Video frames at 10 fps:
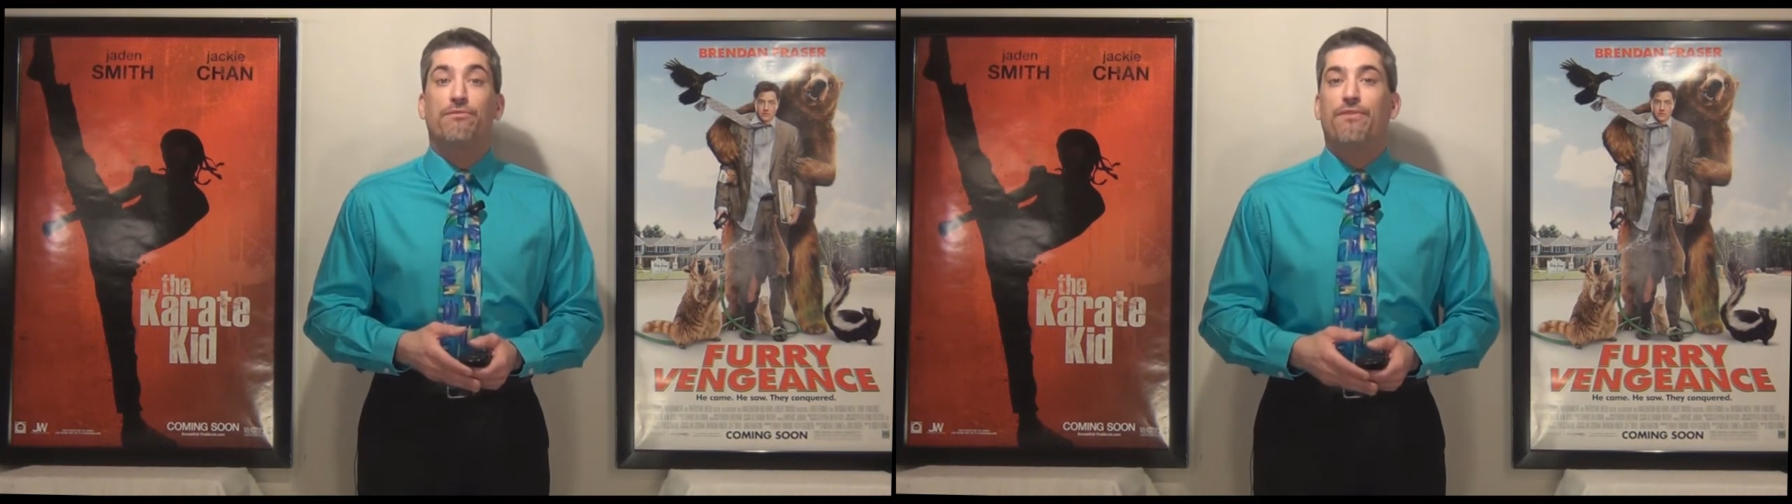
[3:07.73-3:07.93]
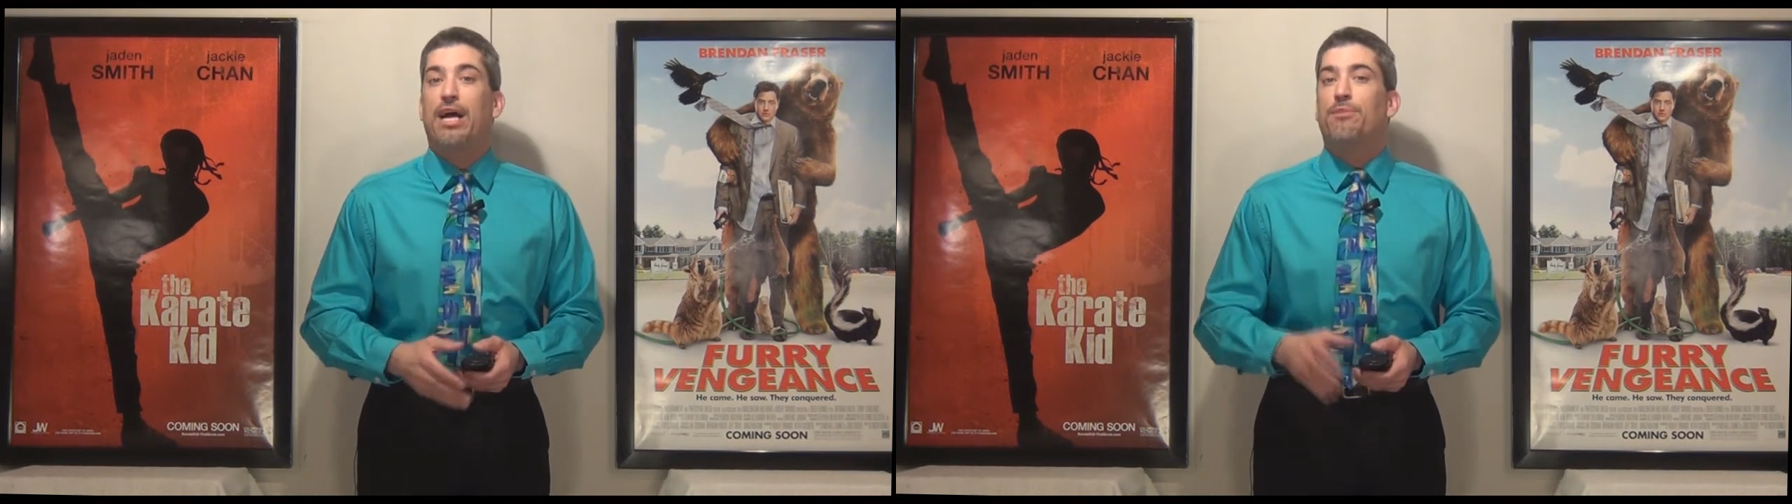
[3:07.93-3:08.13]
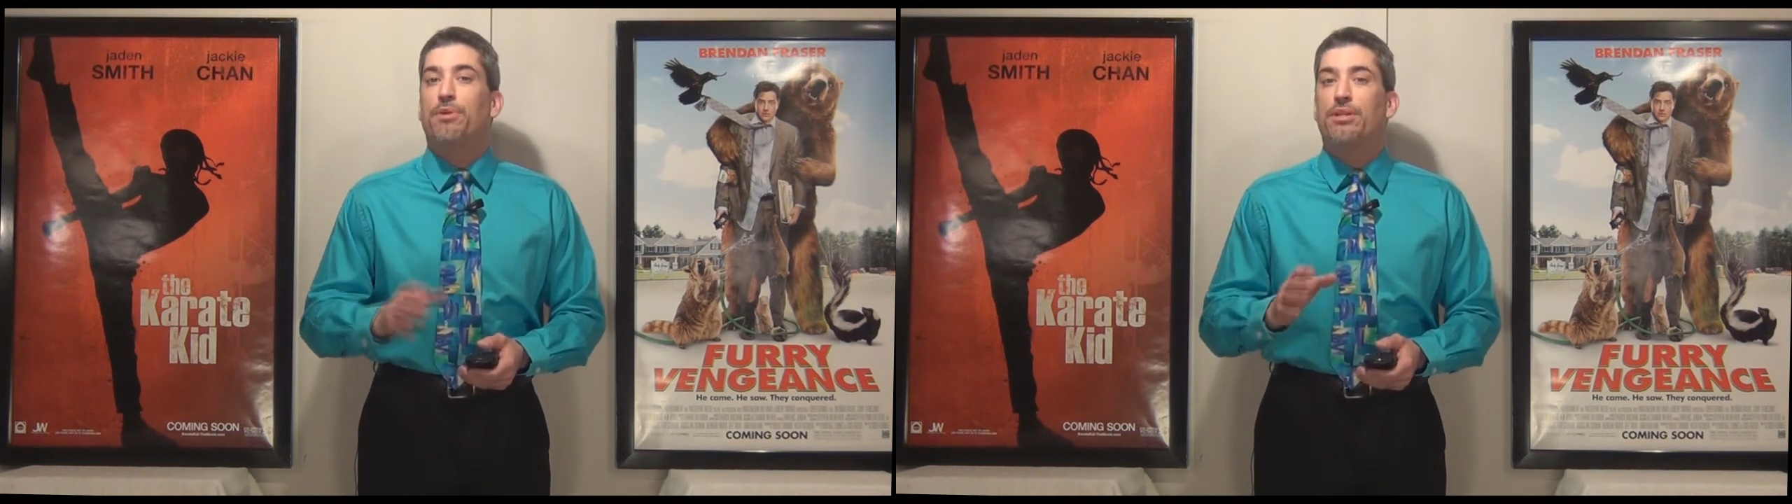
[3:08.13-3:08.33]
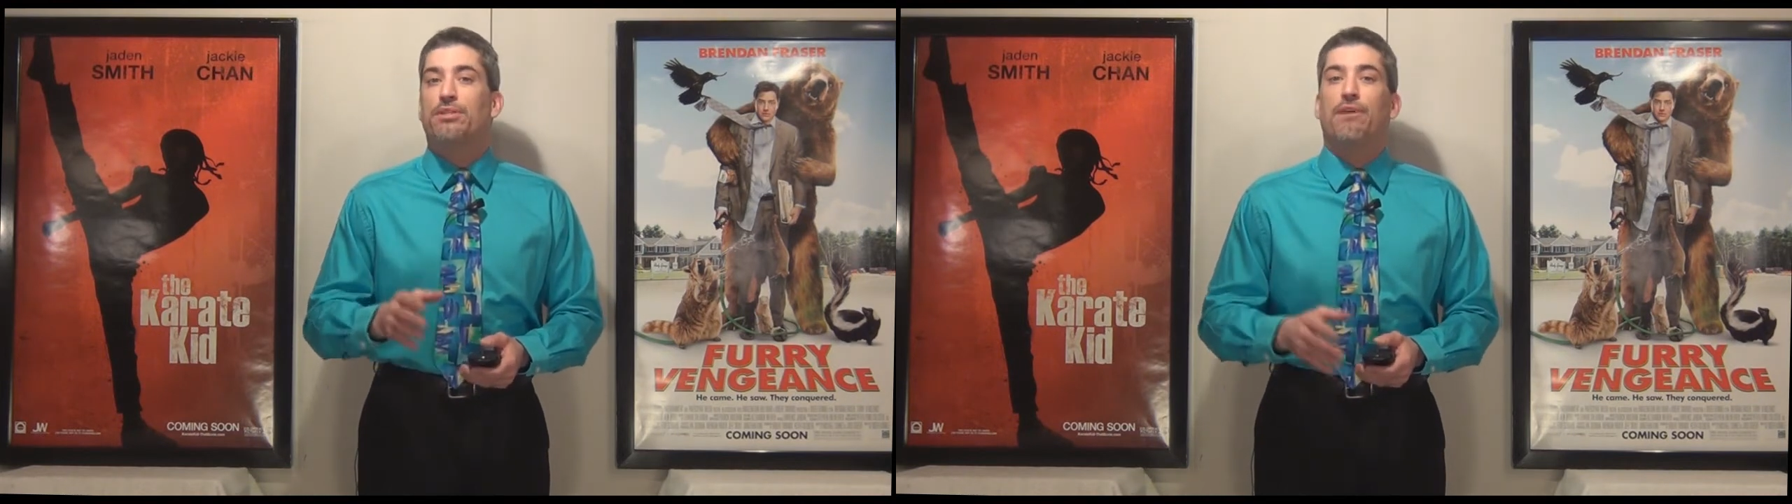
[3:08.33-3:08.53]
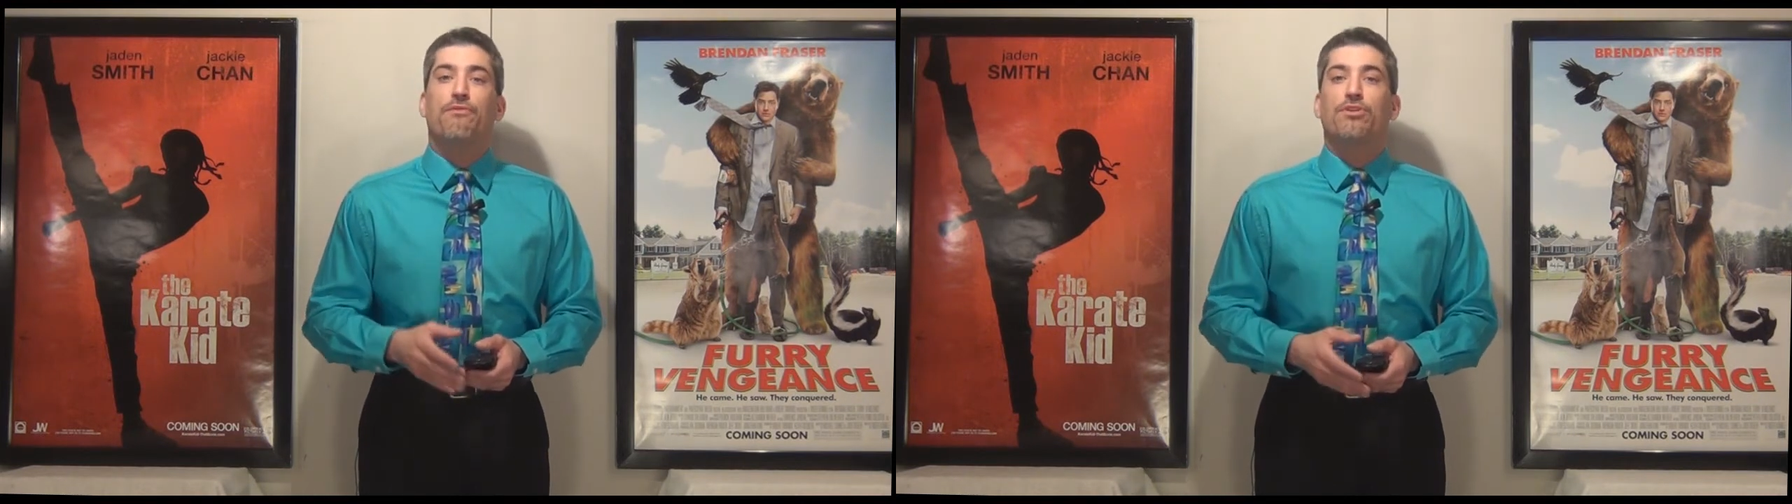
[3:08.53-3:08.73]
in fact, but it
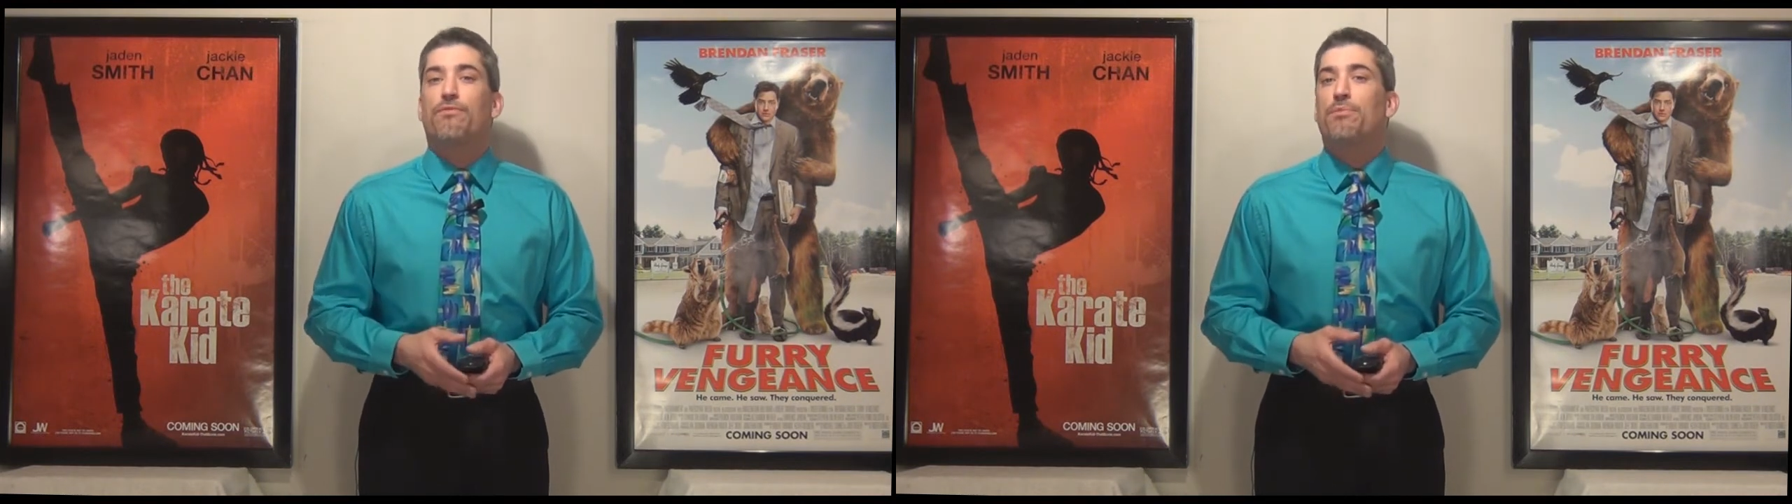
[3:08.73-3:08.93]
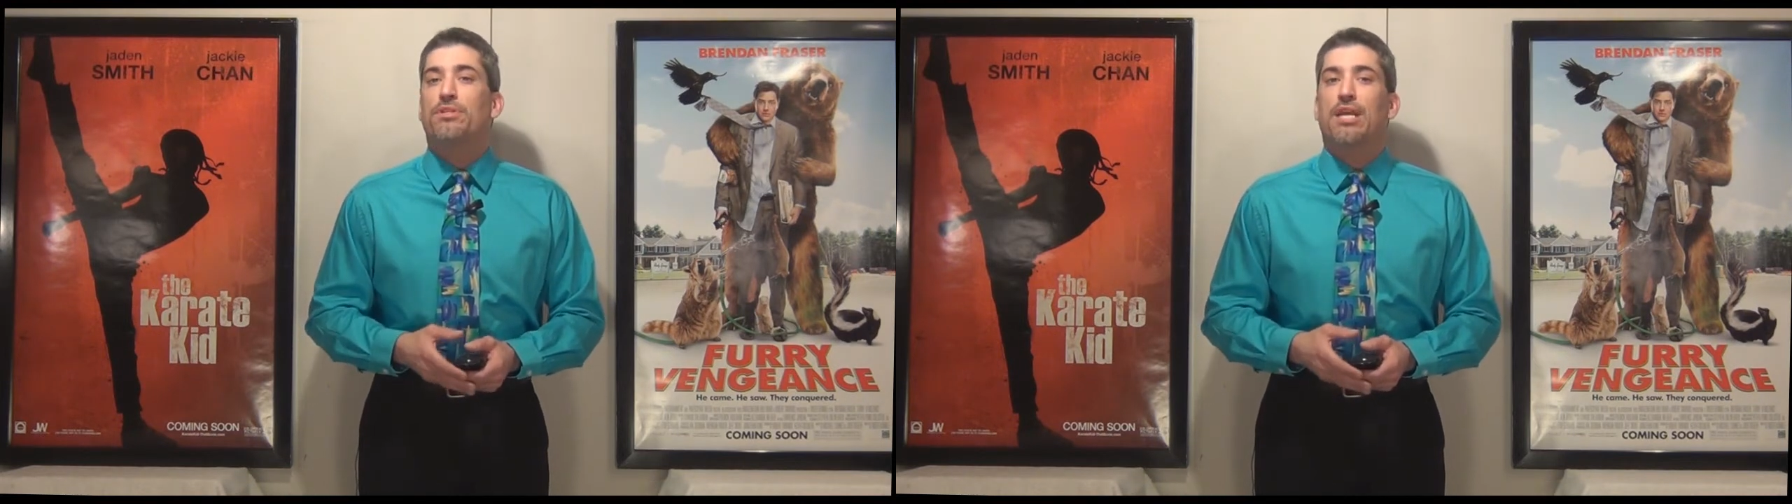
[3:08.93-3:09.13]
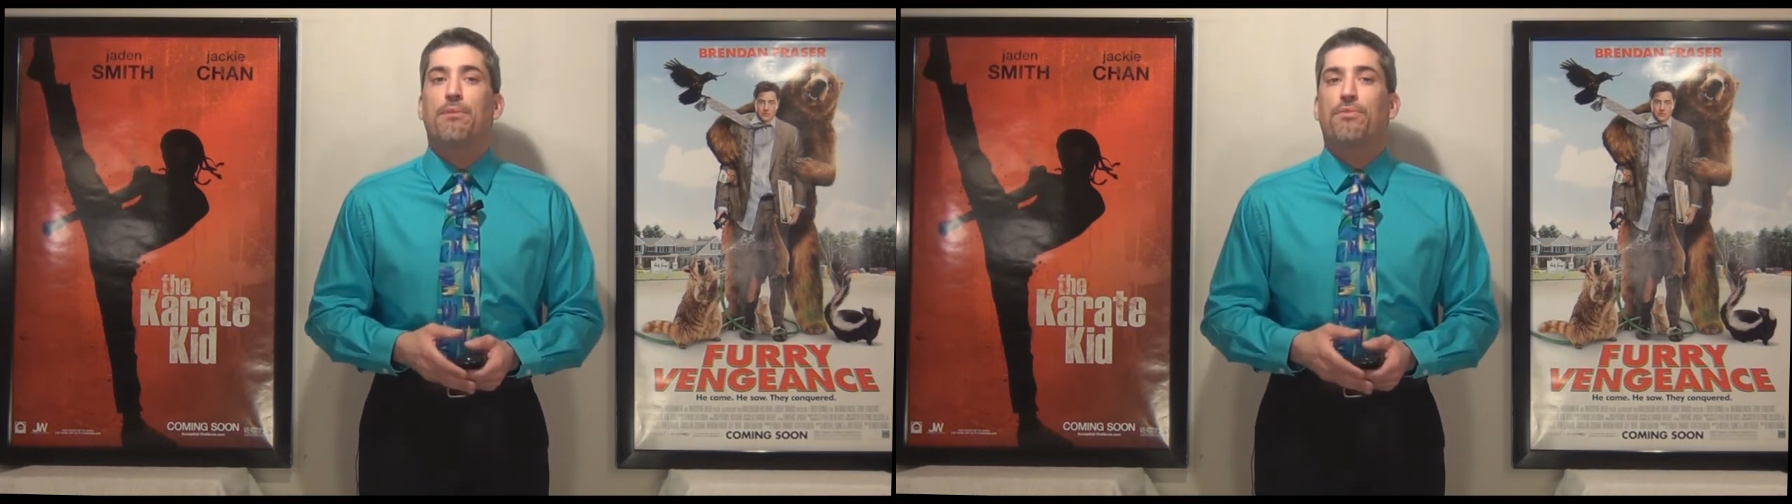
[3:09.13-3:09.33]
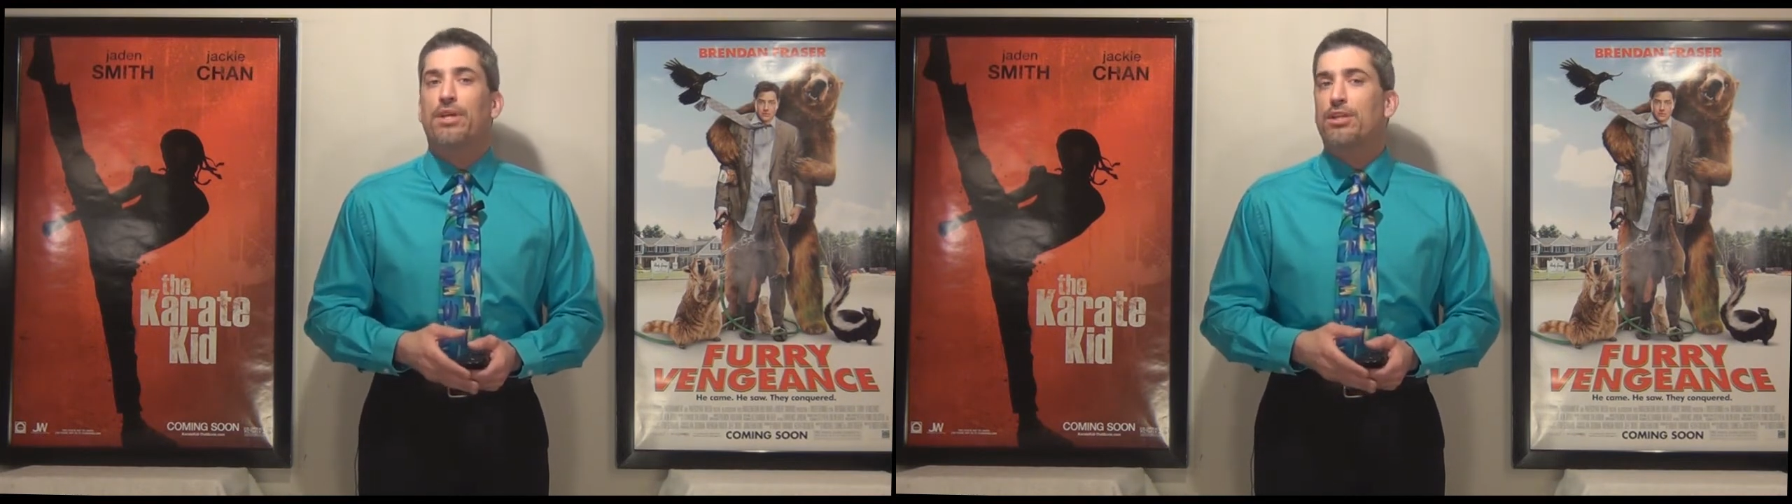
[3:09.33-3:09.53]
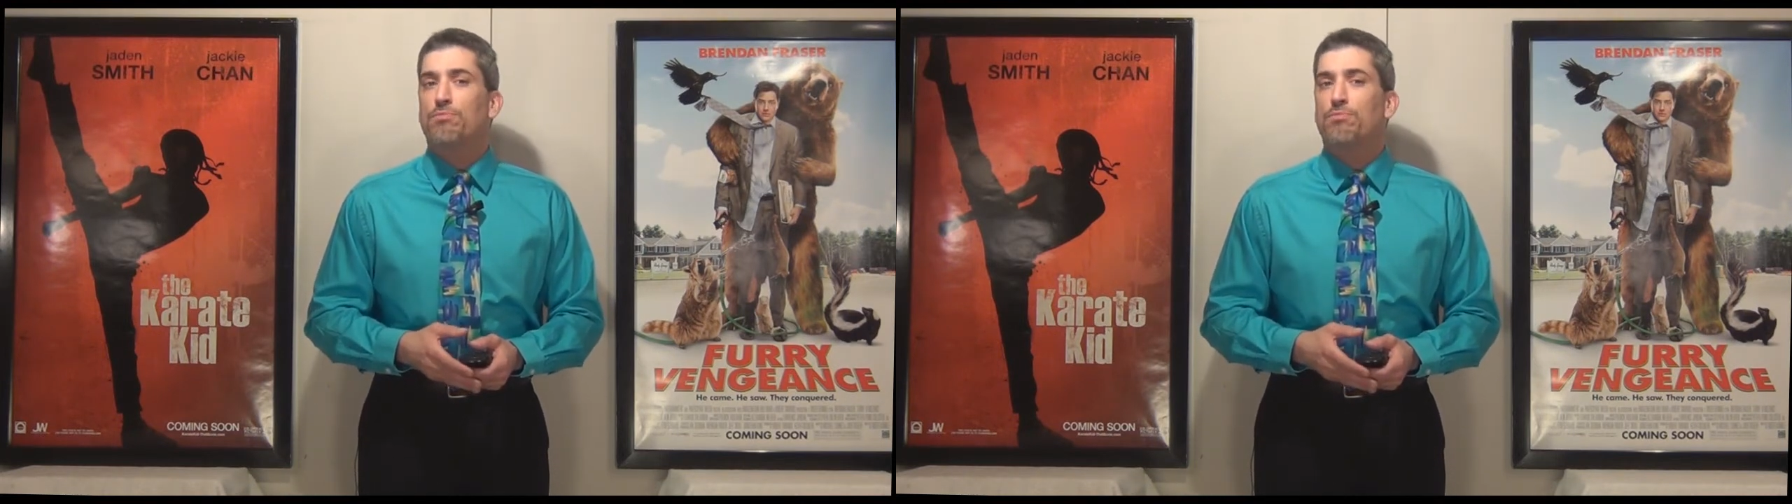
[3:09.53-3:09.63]
suffers from the same thing